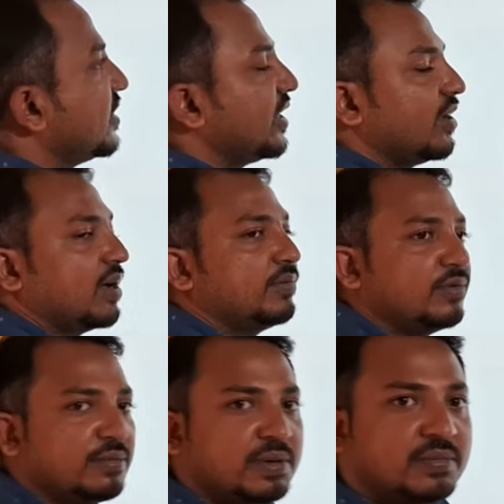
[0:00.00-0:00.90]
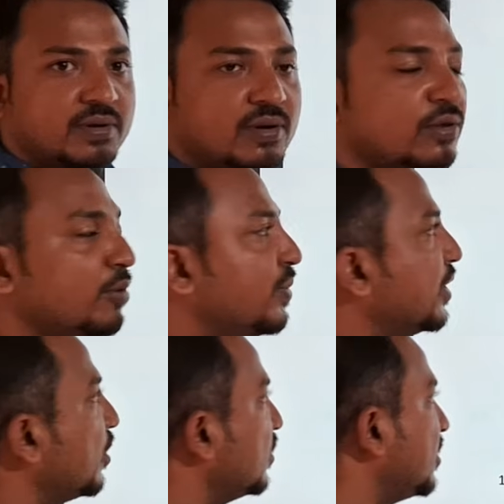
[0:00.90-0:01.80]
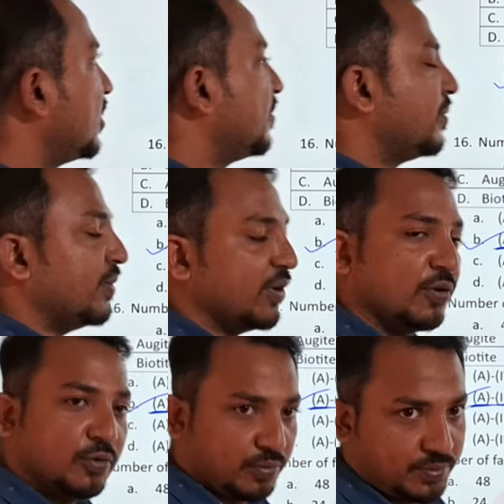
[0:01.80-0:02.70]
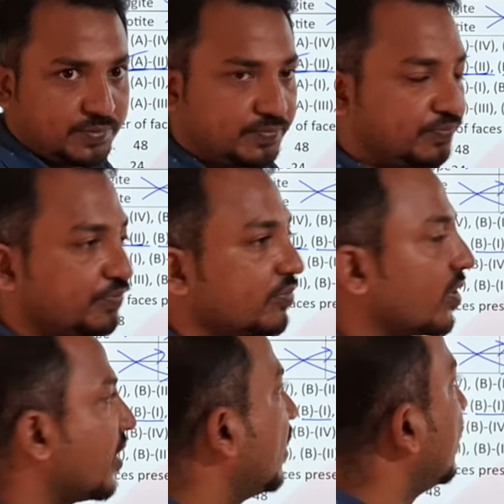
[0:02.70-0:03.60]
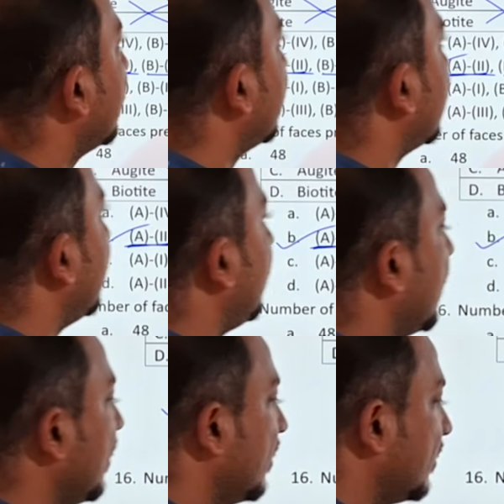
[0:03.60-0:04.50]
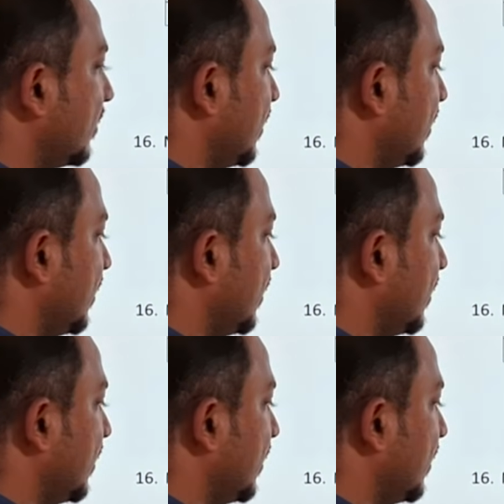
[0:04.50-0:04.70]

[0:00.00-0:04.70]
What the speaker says: thing you have to remember all the mineralogy of mineral group. Then you can